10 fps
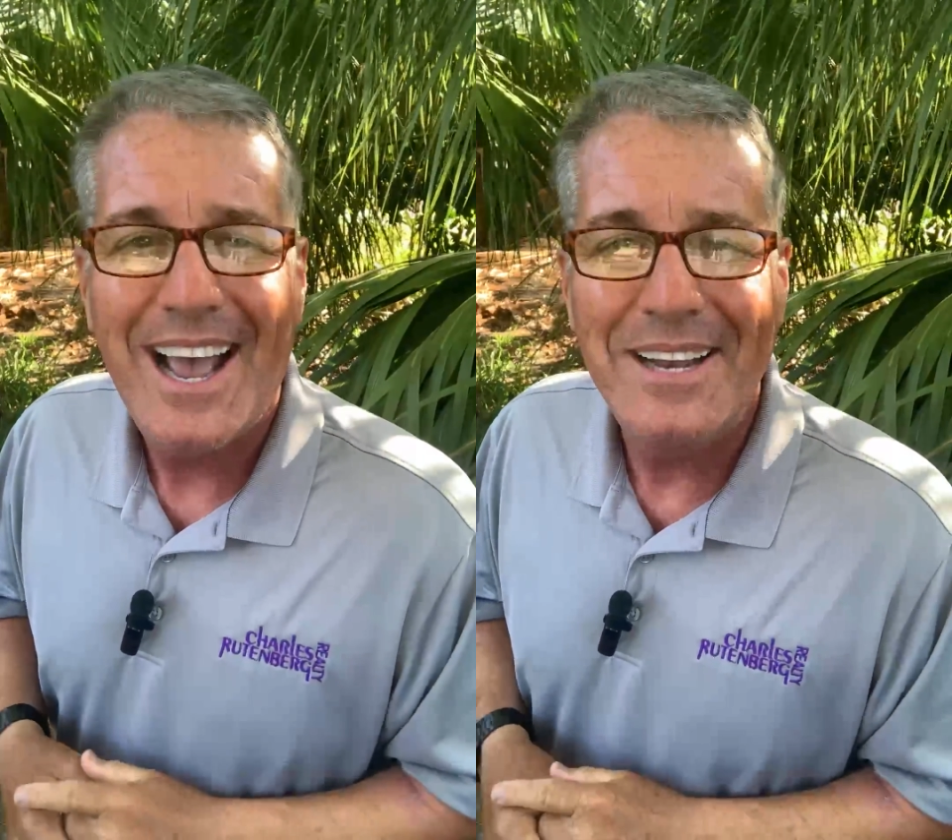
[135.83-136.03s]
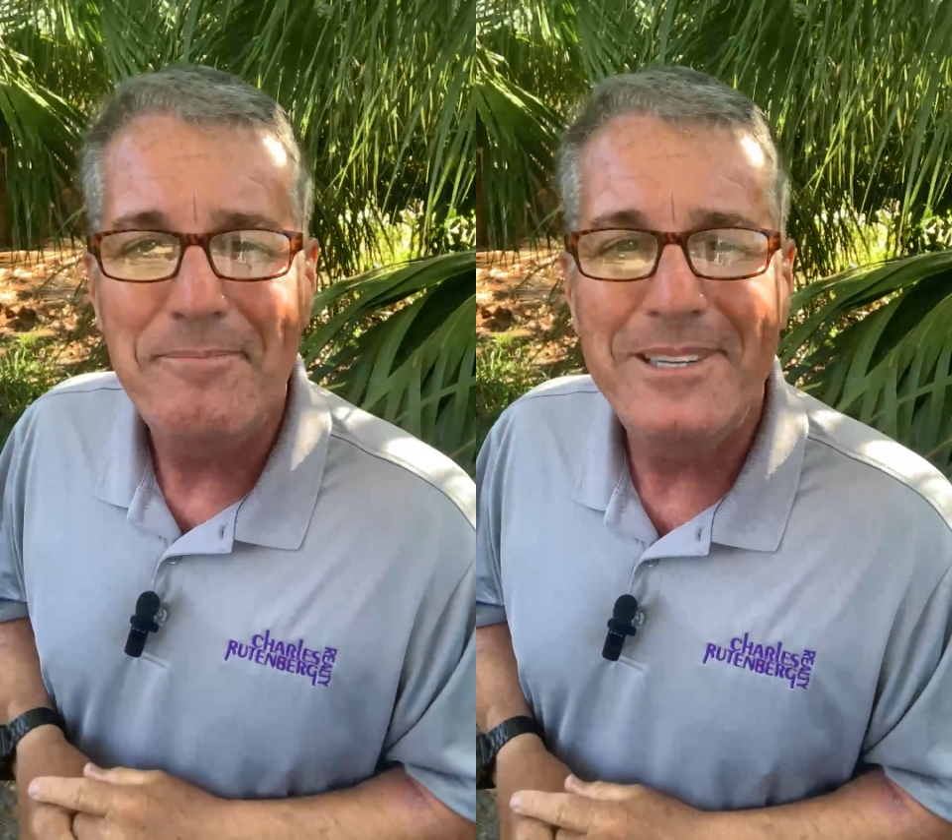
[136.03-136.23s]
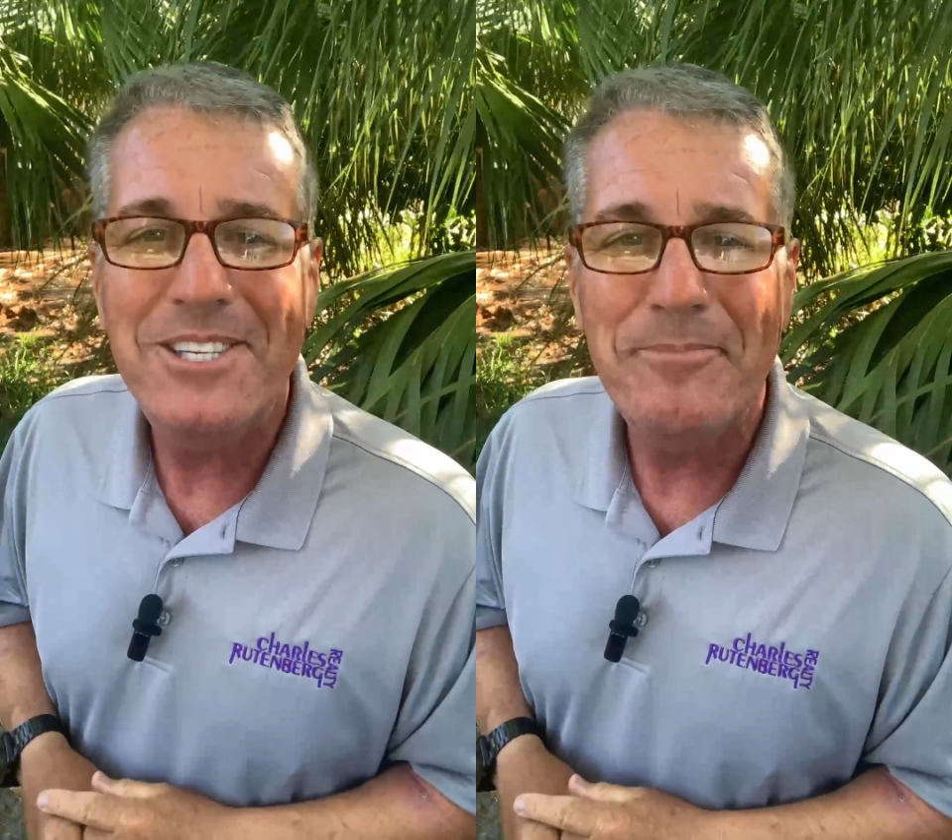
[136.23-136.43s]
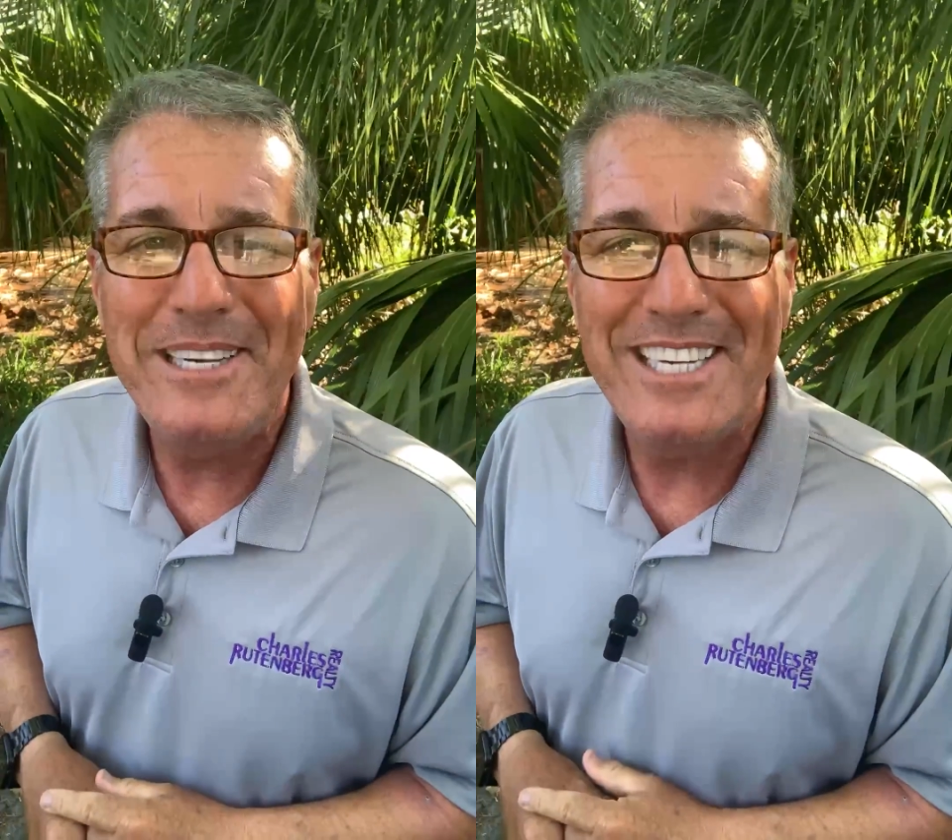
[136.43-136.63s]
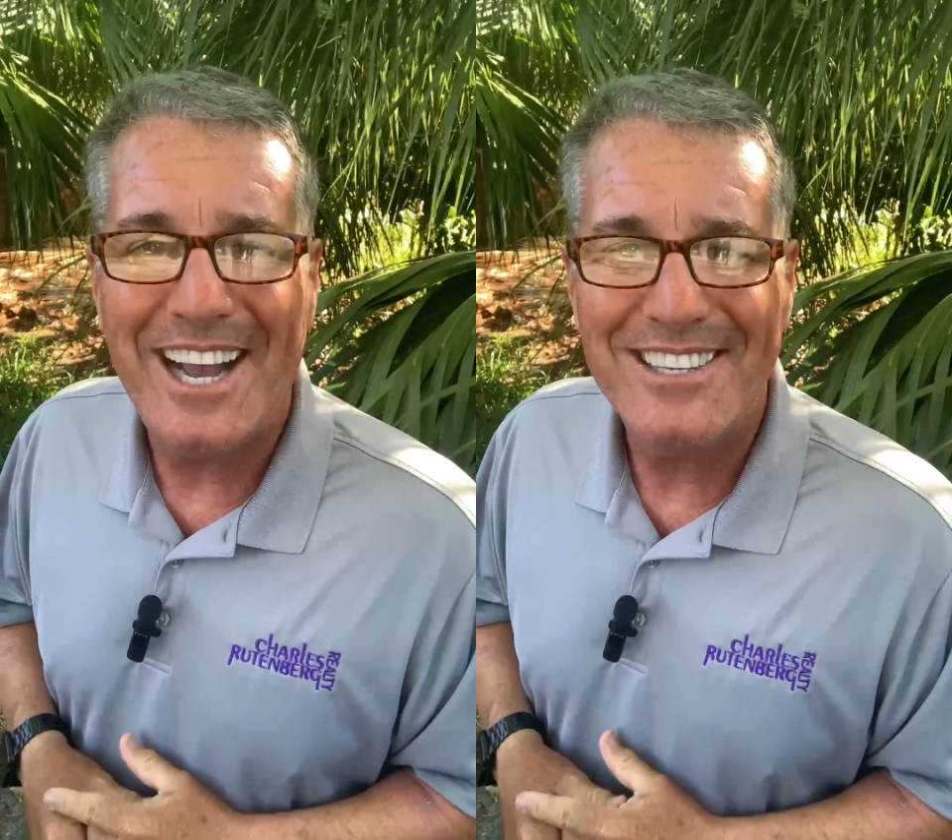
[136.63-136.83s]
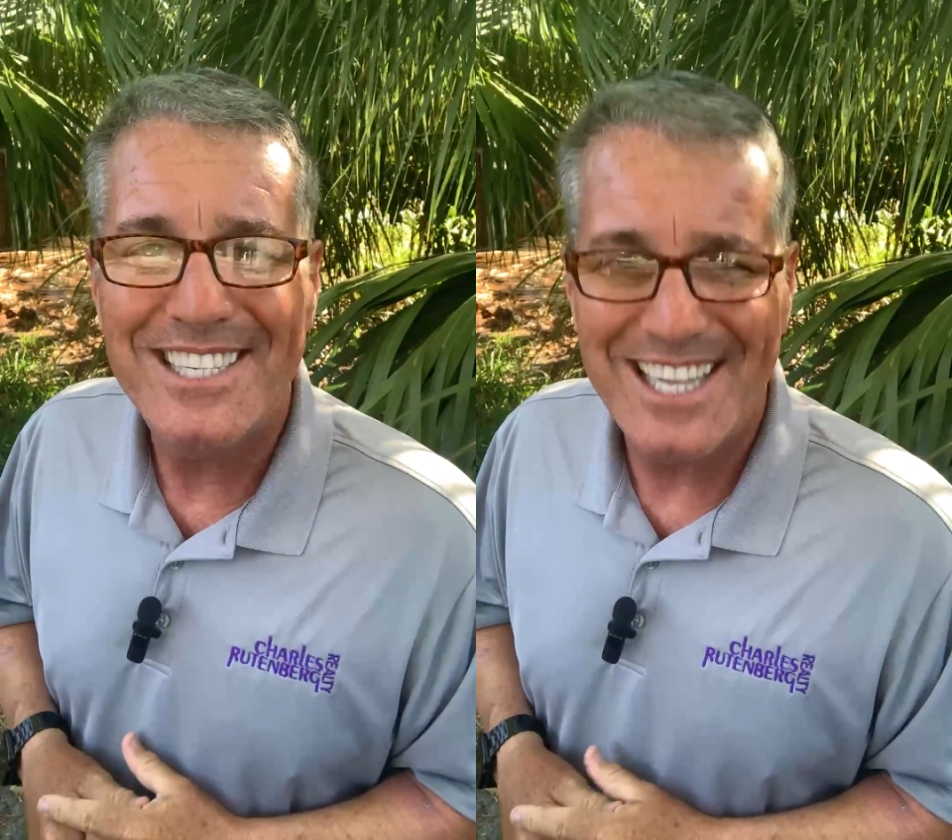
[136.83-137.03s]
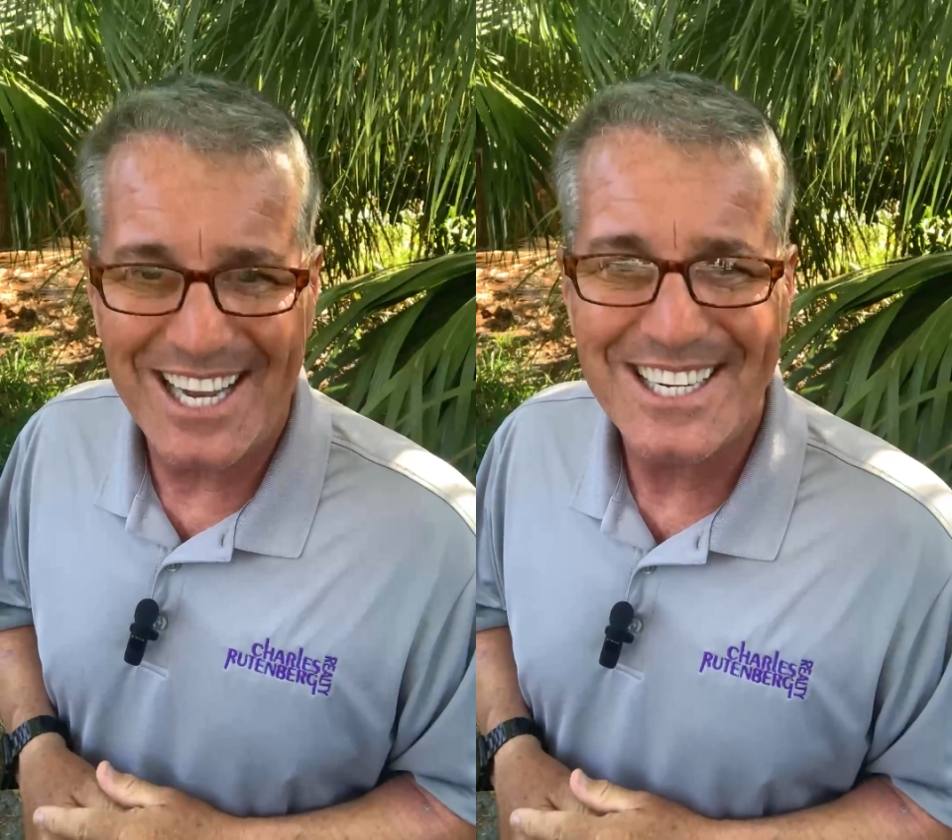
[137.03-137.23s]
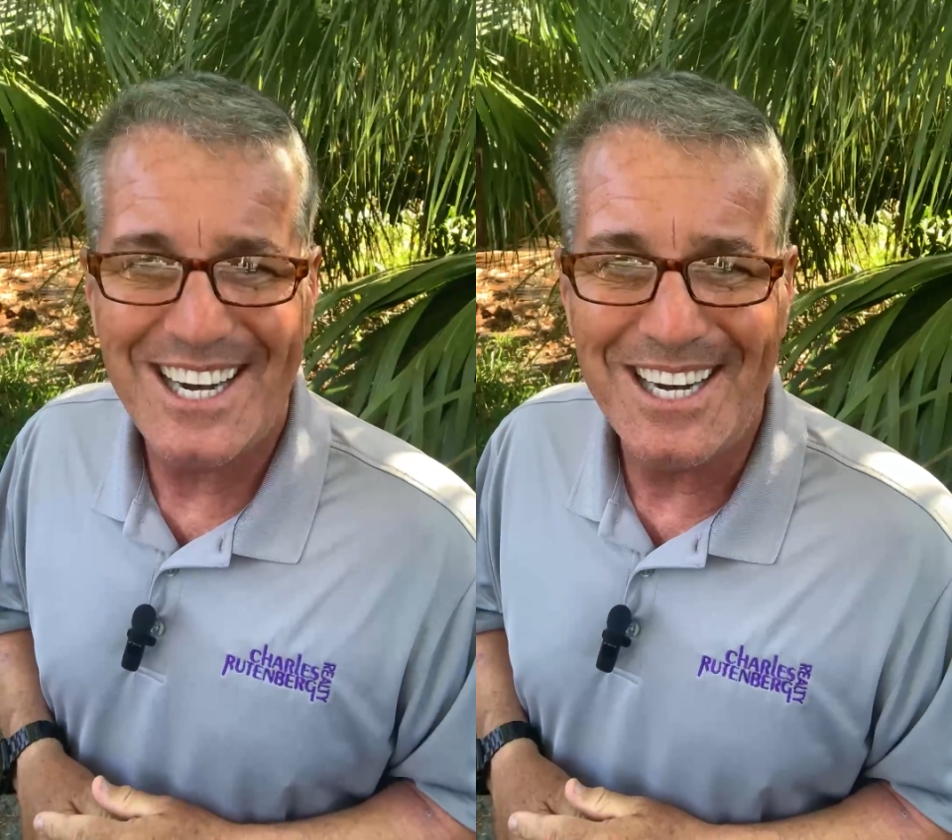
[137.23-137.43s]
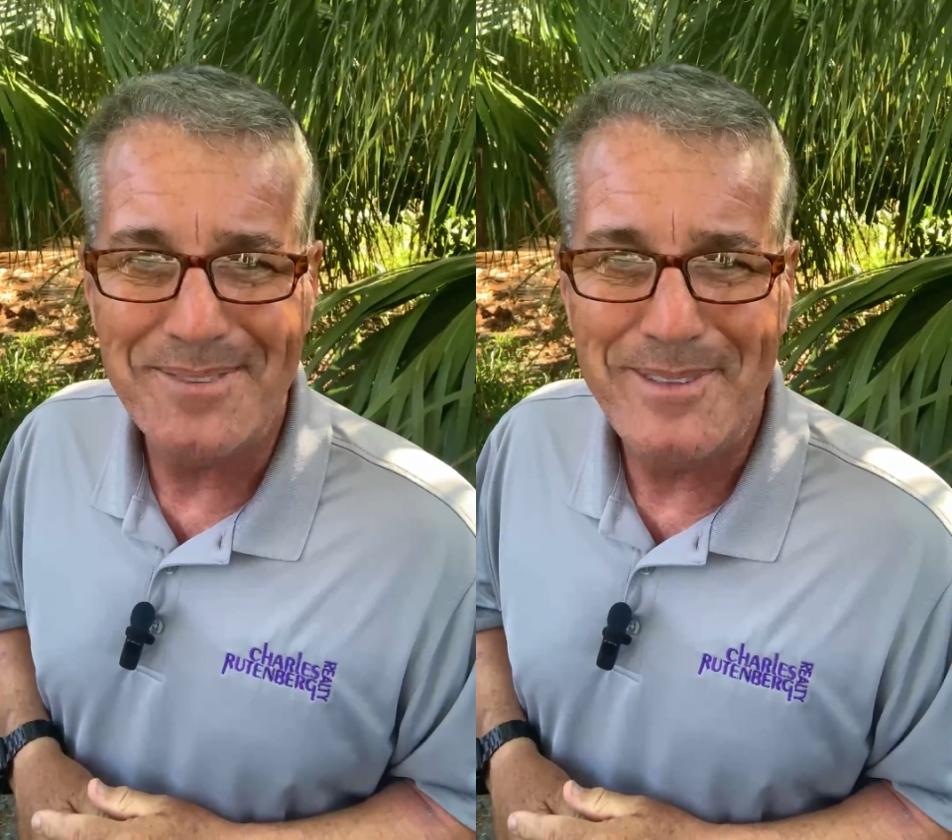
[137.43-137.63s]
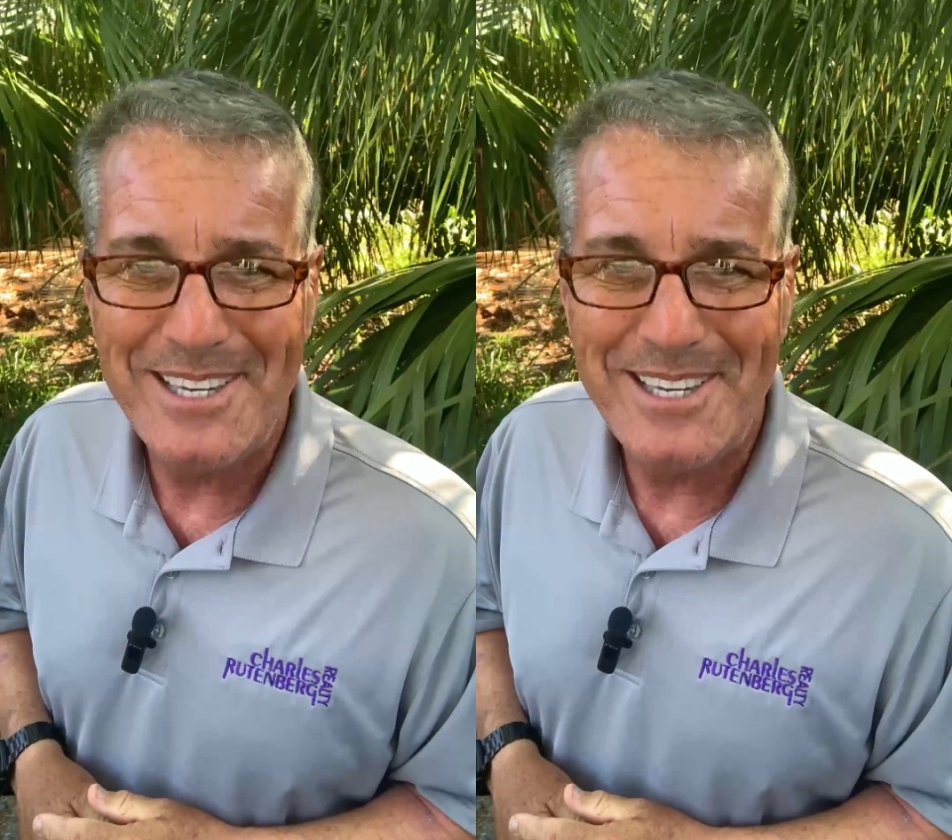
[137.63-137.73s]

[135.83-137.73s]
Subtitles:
at MrBeachHouse.com.